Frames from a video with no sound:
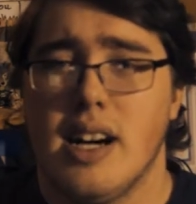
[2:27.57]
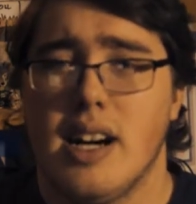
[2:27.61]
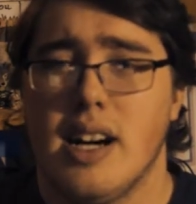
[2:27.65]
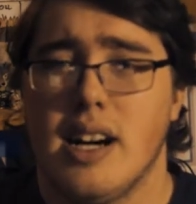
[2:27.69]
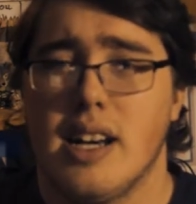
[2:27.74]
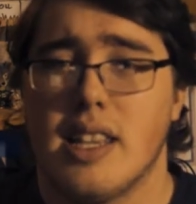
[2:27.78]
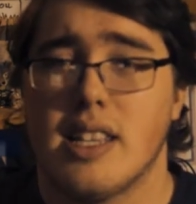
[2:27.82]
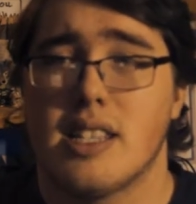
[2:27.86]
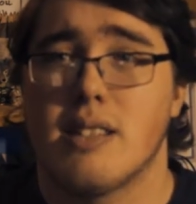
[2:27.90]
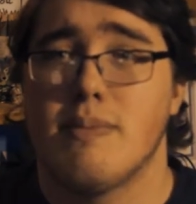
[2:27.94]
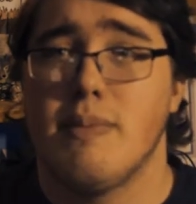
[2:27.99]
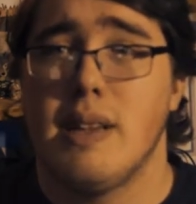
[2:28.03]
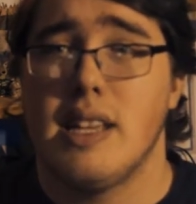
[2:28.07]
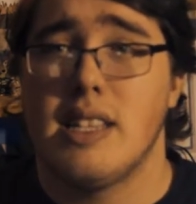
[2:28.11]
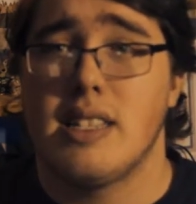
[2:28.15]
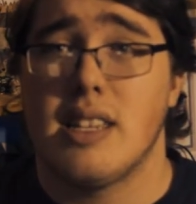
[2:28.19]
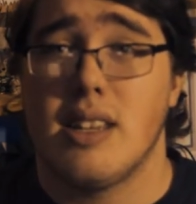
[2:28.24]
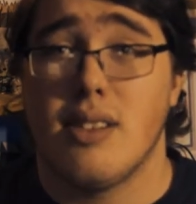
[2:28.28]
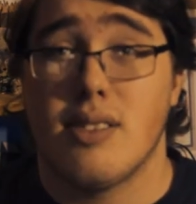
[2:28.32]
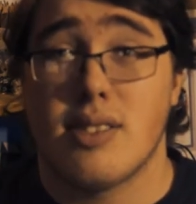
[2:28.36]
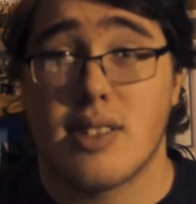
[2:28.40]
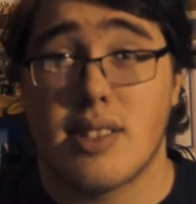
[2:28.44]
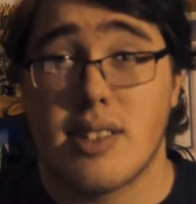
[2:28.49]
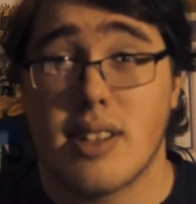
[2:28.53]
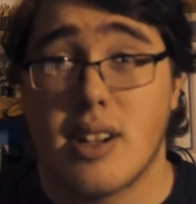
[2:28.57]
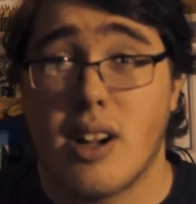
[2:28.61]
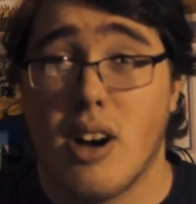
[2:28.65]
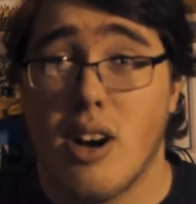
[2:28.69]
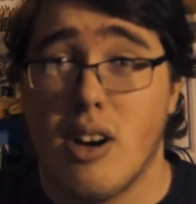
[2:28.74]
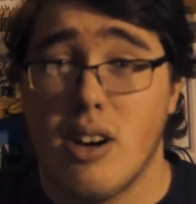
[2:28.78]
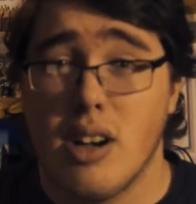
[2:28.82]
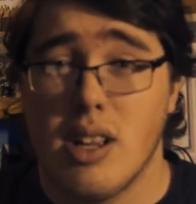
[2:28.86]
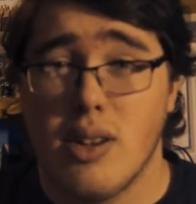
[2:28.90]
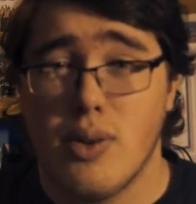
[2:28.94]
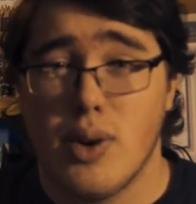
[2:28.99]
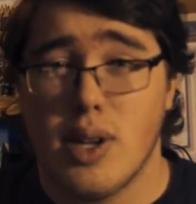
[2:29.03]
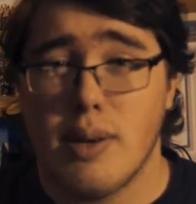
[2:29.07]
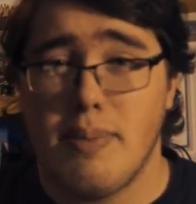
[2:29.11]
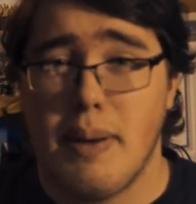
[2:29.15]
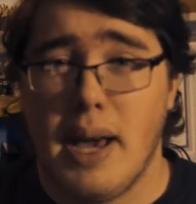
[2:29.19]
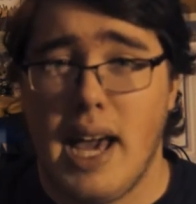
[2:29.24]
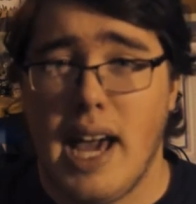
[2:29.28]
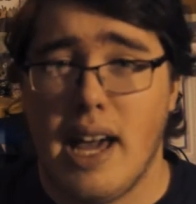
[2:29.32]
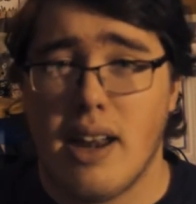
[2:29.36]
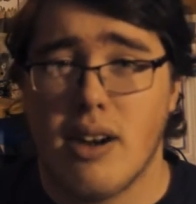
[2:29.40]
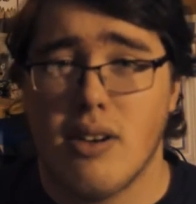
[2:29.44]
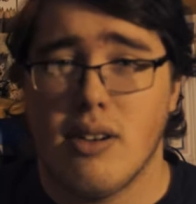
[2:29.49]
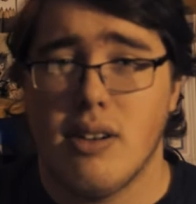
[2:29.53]
This means it uses a cardioid
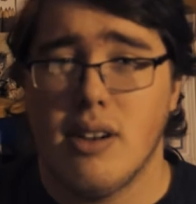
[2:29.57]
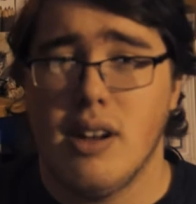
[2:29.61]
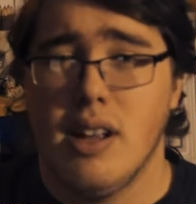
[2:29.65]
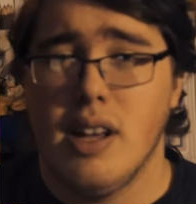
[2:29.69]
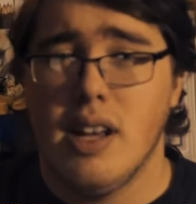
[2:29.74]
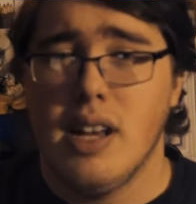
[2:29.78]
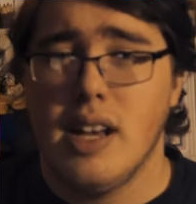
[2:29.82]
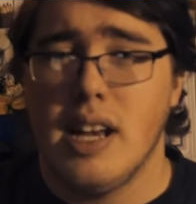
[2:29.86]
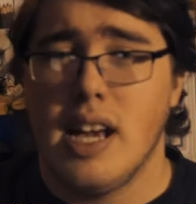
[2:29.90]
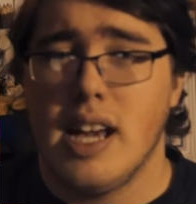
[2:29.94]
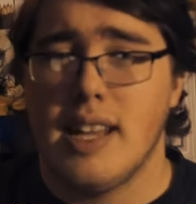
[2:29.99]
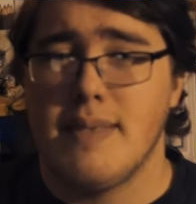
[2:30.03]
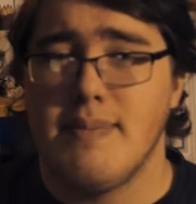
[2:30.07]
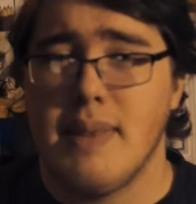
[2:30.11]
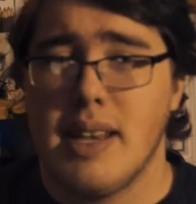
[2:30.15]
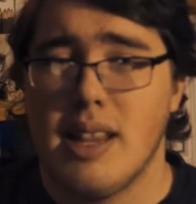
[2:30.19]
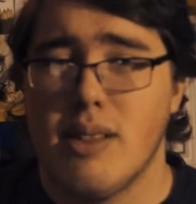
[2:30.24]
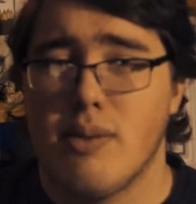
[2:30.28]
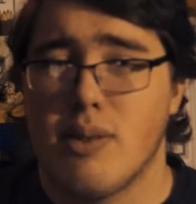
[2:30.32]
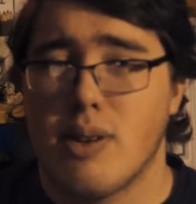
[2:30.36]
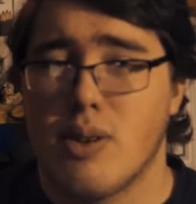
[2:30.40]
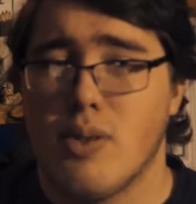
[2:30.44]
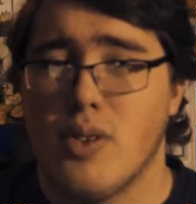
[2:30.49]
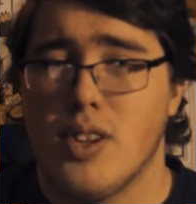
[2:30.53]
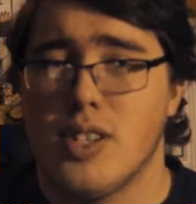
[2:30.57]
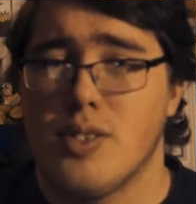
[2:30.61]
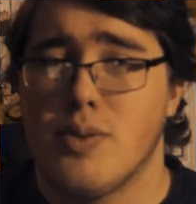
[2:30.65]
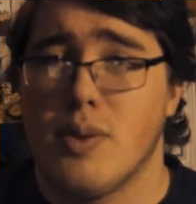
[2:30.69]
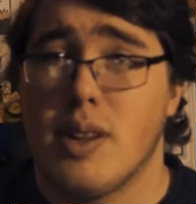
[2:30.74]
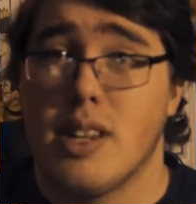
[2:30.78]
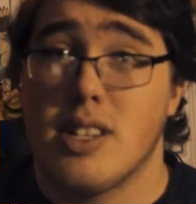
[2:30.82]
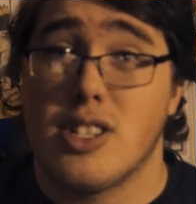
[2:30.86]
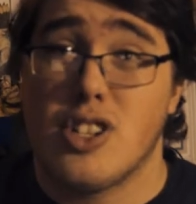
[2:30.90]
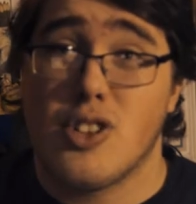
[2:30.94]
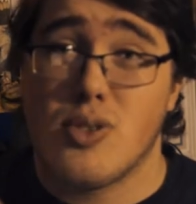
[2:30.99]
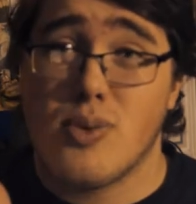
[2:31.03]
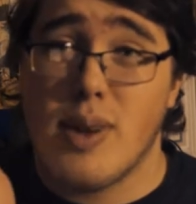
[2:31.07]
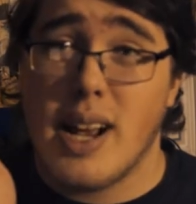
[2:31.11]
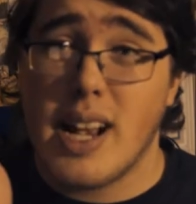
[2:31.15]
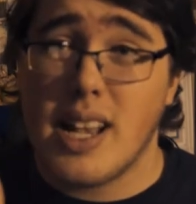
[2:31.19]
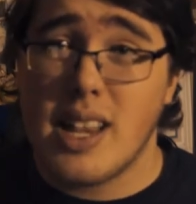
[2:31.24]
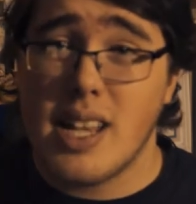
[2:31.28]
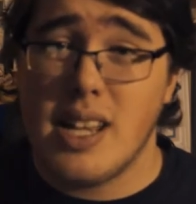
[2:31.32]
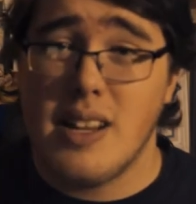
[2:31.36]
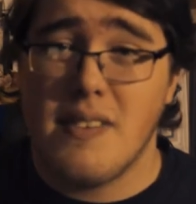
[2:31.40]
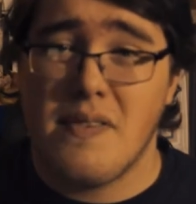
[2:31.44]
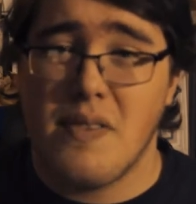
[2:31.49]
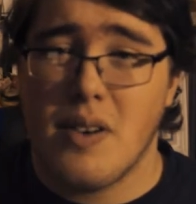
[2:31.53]
pattern and mainly records what is directly
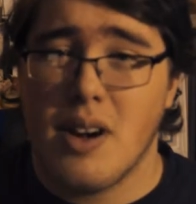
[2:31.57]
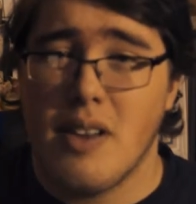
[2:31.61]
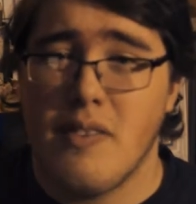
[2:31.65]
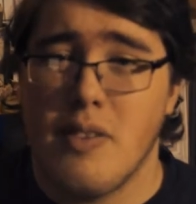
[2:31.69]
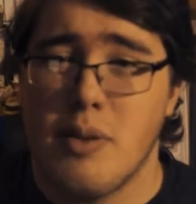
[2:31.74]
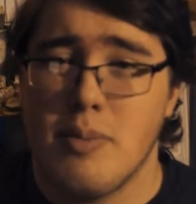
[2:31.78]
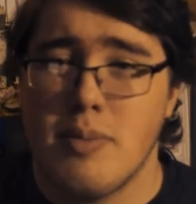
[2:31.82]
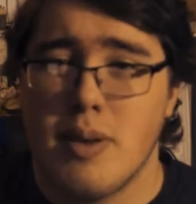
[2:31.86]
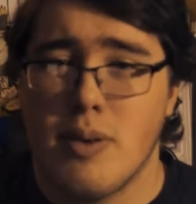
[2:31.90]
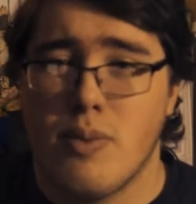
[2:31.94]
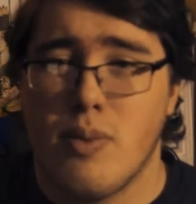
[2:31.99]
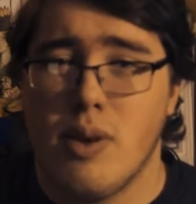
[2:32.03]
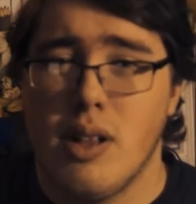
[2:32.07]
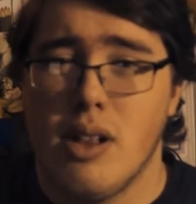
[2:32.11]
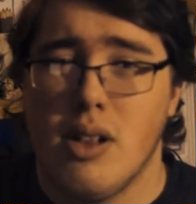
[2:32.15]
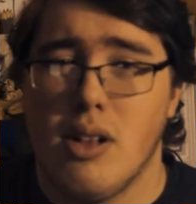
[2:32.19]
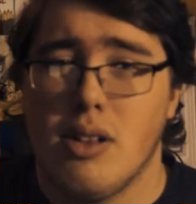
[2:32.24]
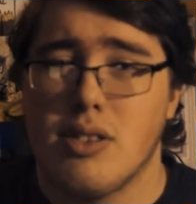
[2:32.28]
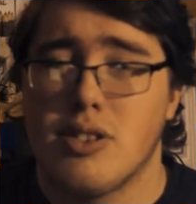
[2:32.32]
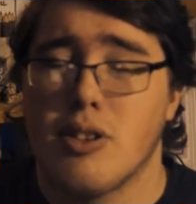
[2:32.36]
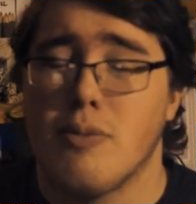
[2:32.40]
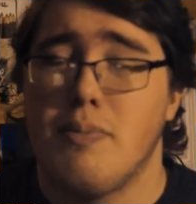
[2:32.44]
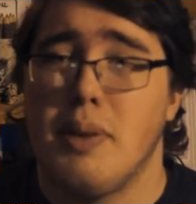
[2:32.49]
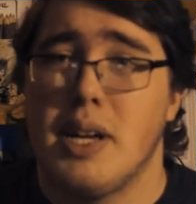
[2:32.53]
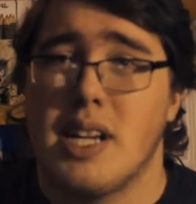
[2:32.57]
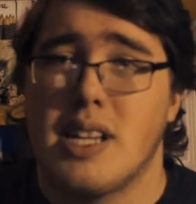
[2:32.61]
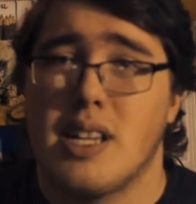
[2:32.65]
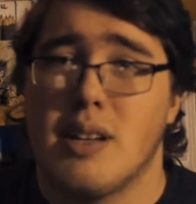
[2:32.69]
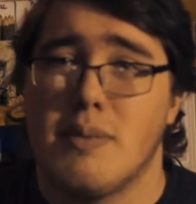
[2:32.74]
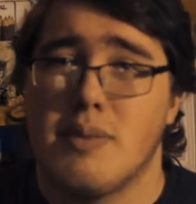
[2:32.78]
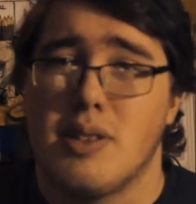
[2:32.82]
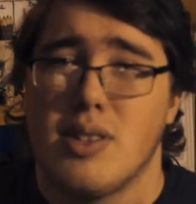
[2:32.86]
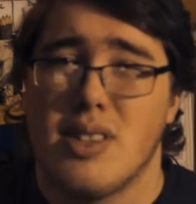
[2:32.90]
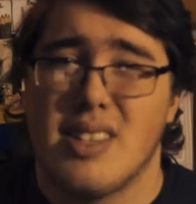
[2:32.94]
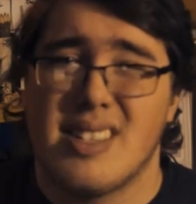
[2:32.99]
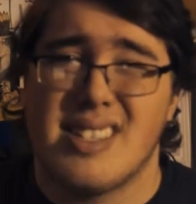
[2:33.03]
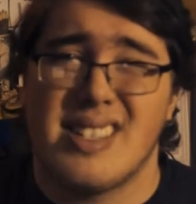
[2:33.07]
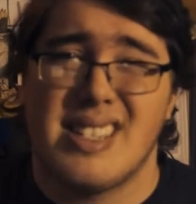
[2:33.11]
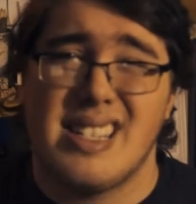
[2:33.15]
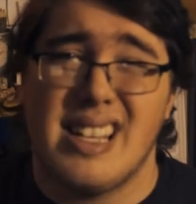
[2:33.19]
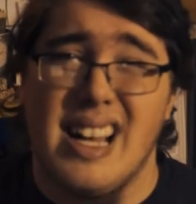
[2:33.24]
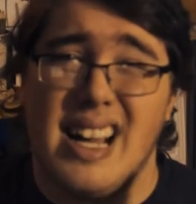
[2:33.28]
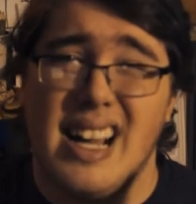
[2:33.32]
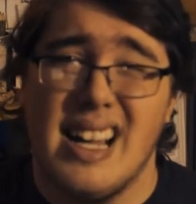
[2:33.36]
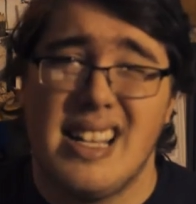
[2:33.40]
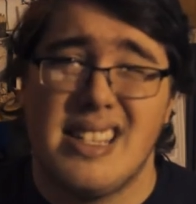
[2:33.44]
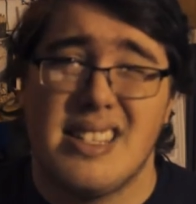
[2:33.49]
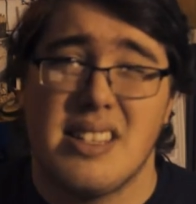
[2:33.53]
in front of it, but will also pick up to the
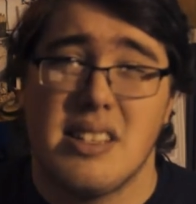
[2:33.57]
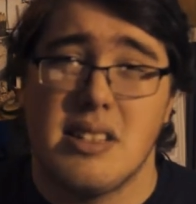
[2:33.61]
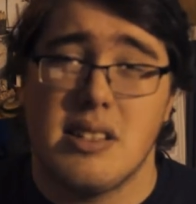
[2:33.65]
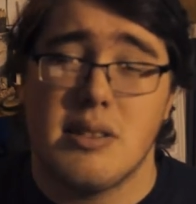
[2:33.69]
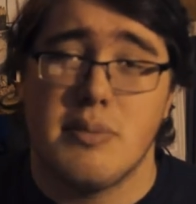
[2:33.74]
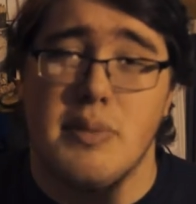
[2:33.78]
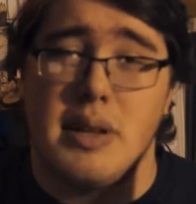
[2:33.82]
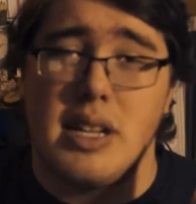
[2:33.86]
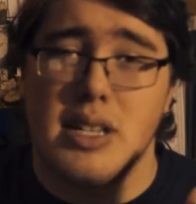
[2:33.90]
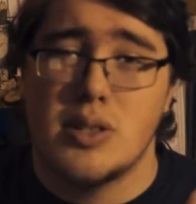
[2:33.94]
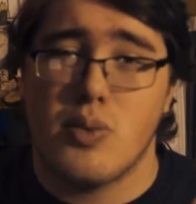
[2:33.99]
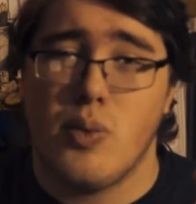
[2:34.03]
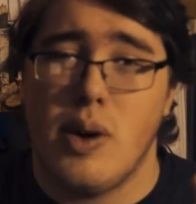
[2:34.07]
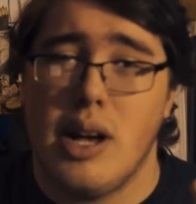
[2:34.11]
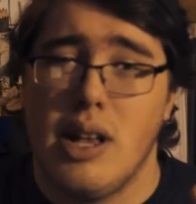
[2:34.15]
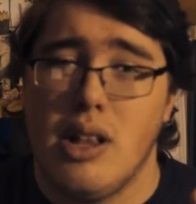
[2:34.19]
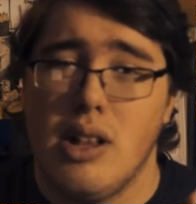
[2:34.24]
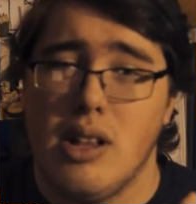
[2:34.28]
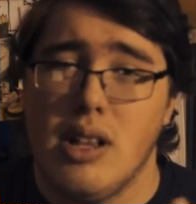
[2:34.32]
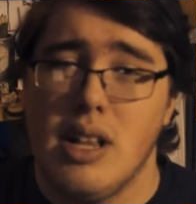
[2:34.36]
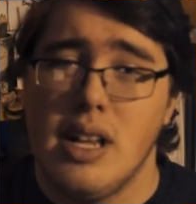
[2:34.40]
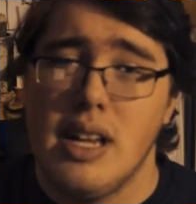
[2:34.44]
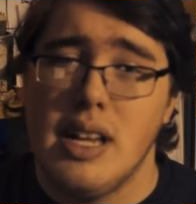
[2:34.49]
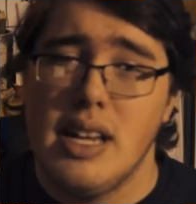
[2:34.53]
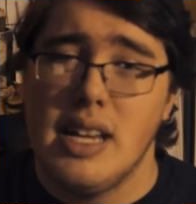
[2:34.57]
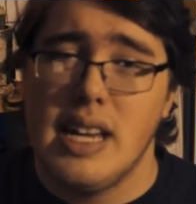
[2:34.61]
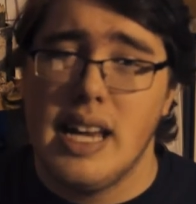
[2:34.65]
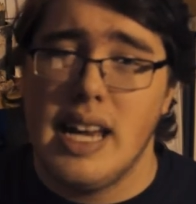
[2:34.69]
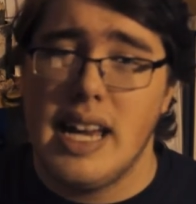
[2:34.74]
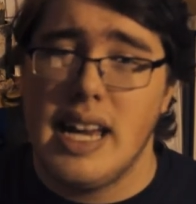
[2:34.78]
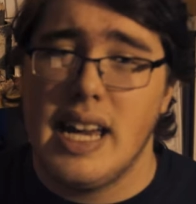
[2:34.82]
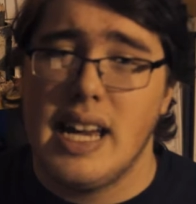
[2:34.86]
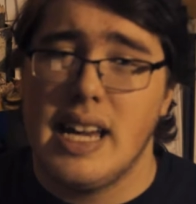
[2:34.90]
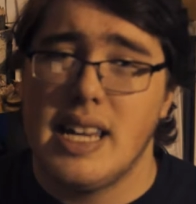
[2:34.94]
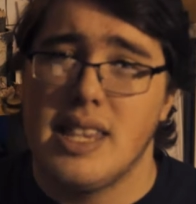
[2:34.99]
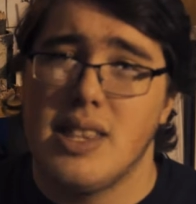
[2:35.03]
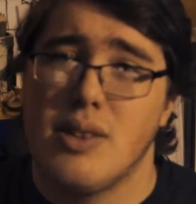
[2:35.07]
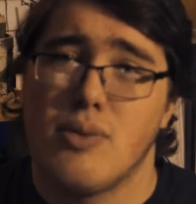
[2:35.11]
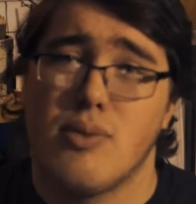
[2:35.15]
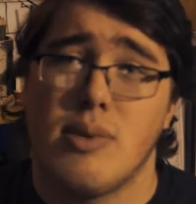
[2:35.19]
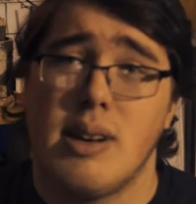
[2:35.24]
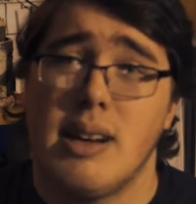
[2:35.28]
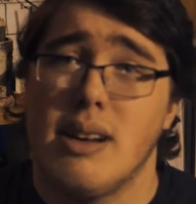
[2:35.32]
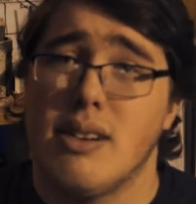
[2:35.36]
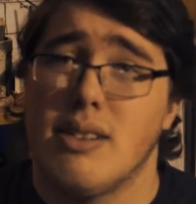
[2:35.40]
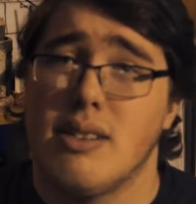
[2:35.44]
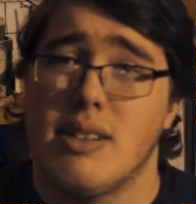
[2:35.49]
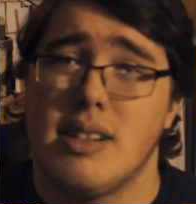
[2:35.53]
sides a little bit as well, and the
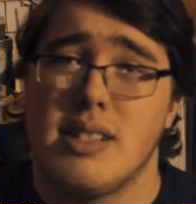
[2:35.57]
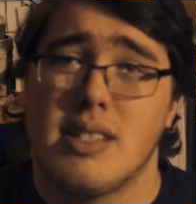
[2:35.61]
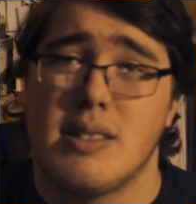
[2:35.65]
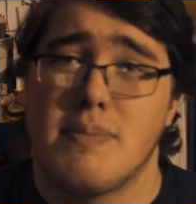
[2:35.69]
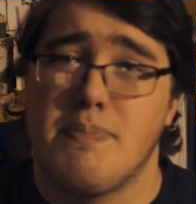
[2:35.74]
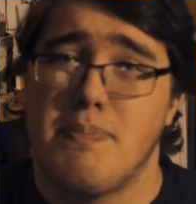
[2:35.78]
rear is